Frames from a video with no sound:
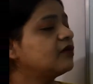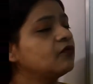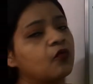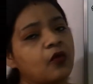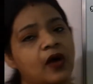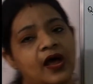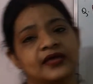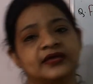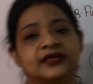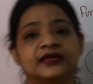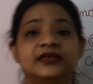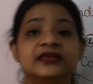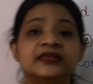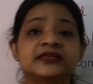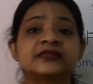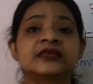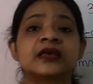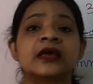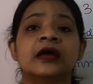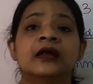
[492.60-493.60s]
and y
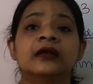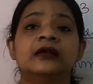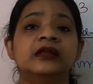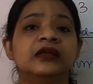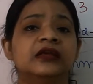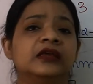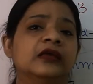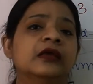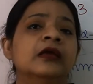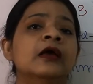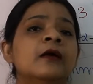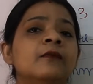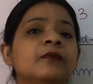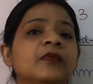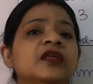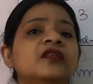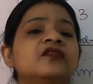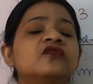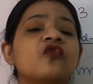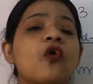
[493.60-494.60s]
is d.
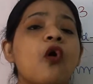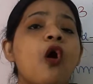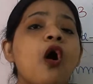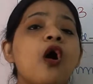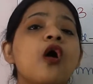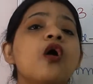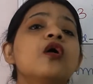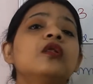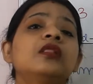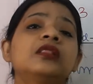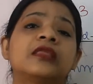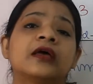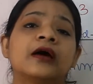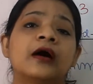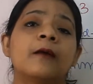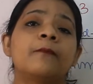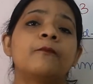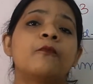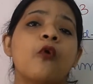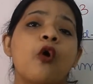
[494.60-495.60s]
Means all
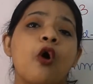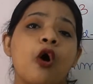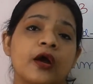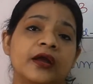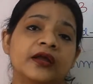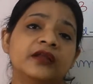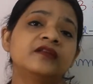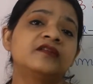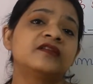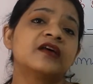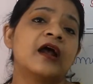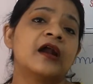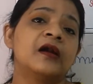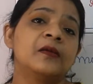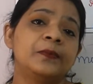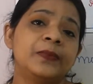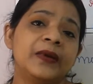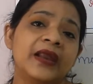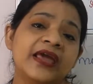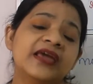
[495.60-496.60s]
the points
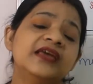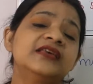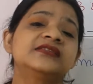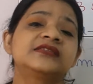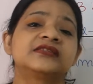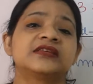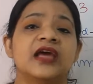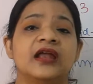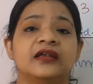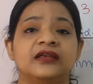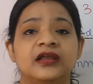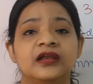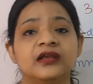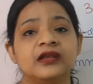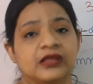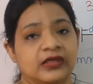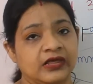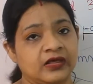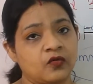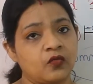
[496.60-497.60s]
are placed at
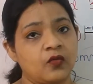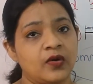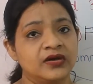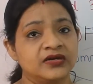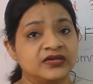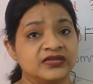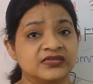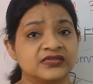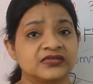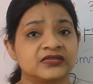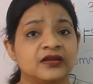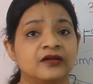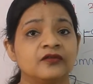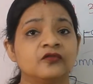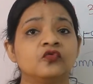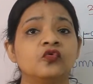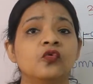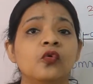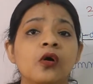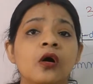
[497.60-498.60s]
an equal
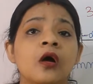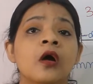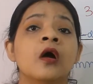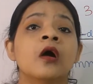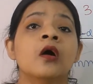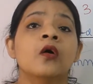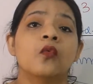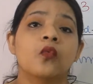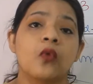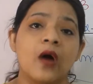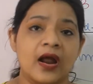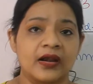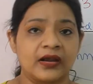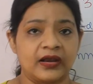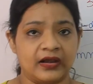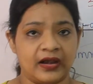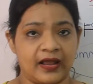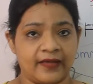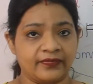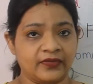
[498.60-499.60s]
distance to one
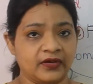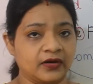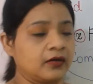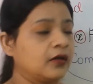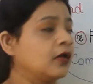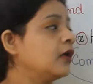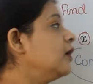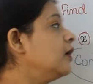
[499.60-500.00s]
another.